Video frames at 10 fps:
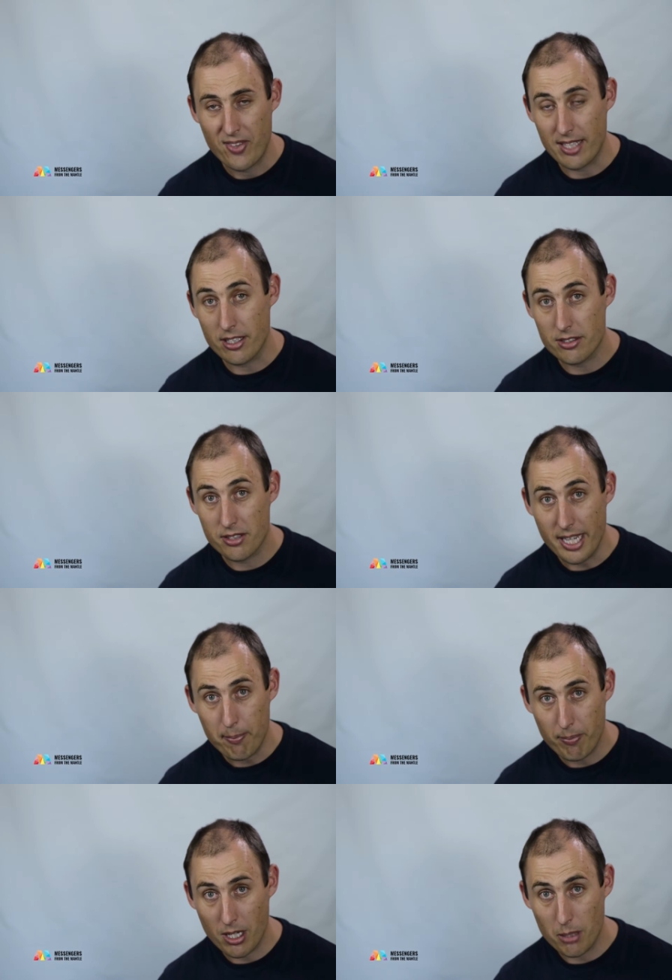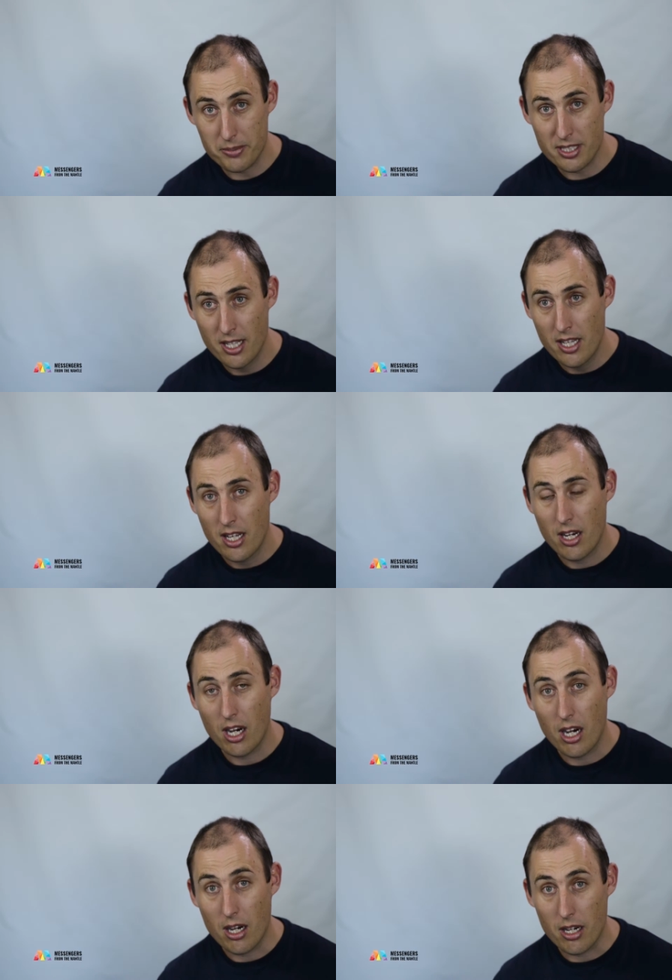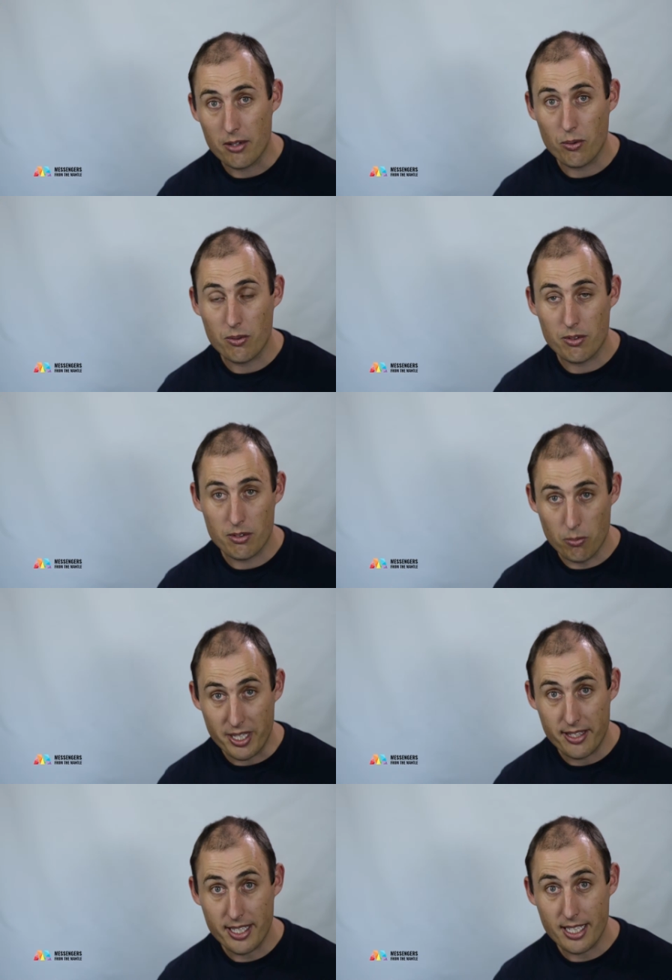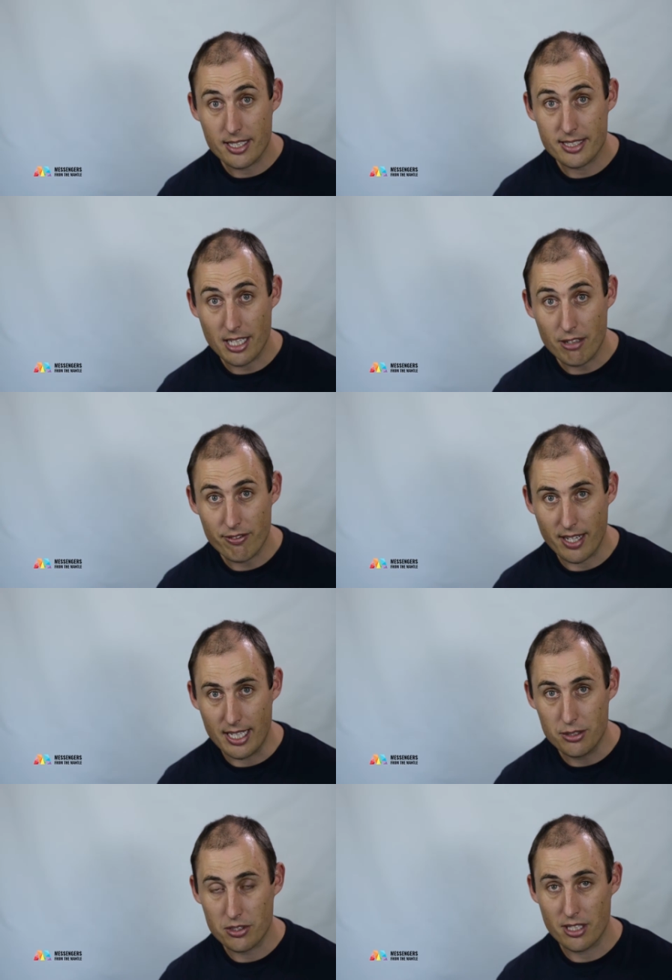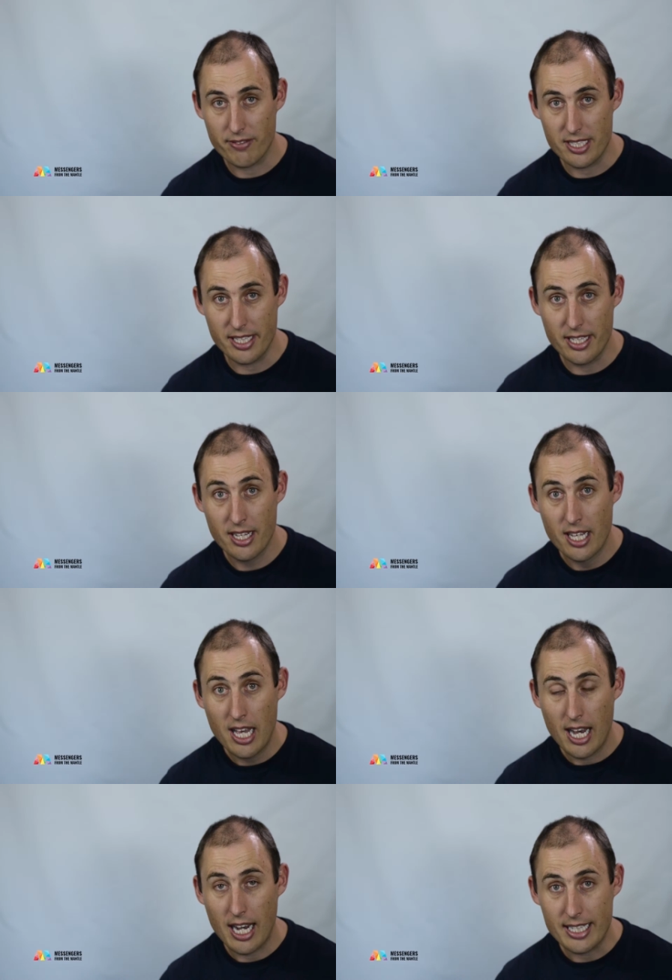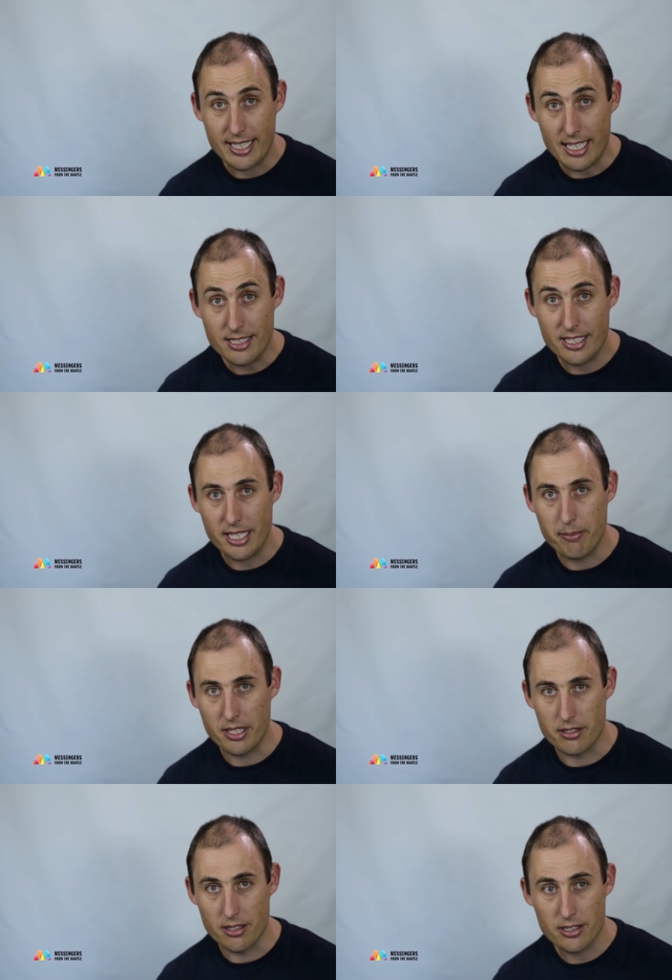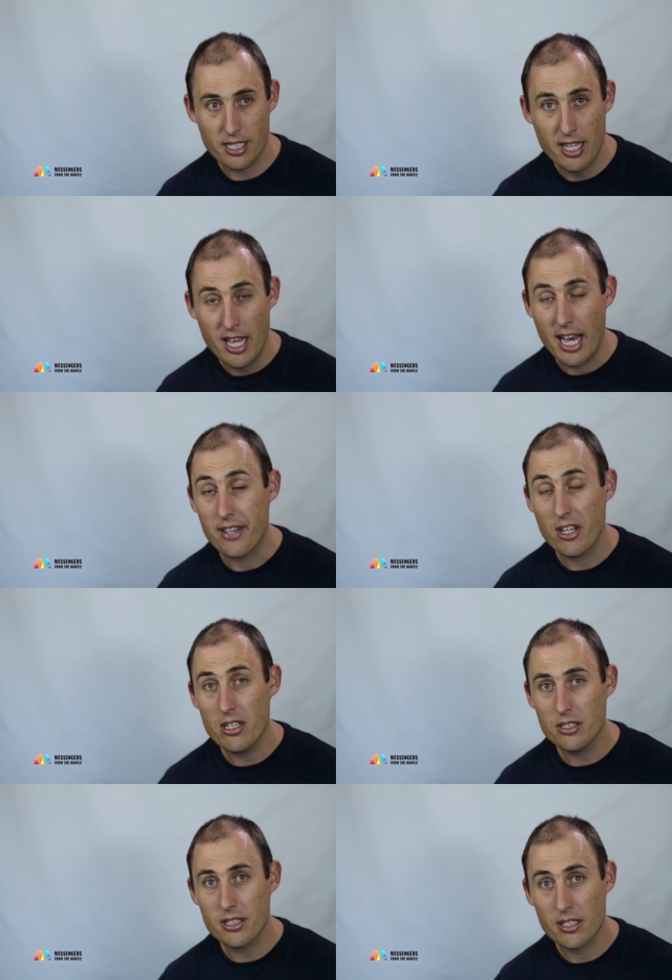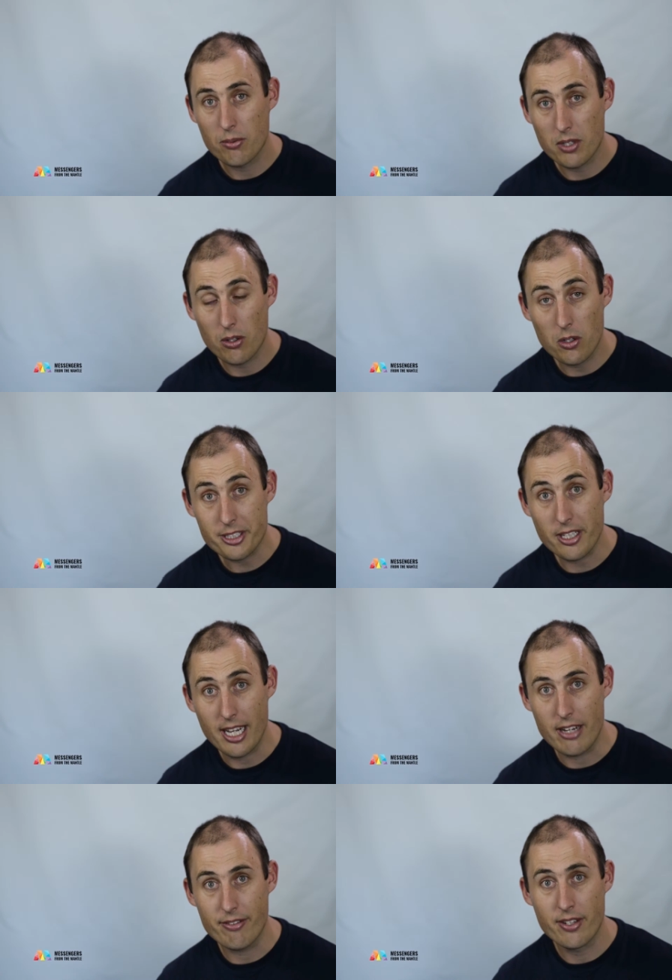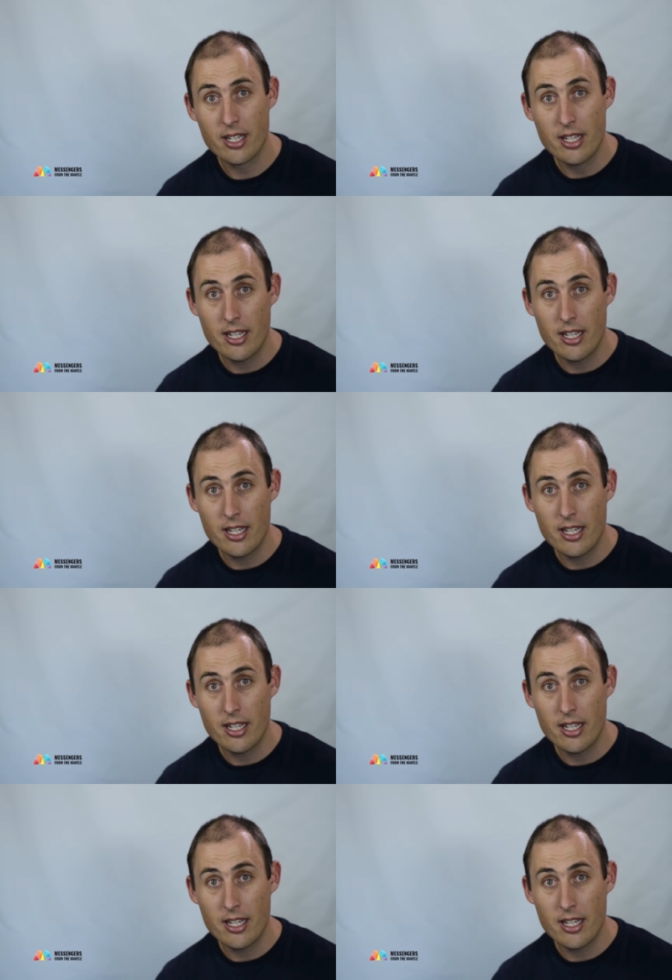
And those red blobs are, we think, sulfides, which are very high density minerals, and those will also have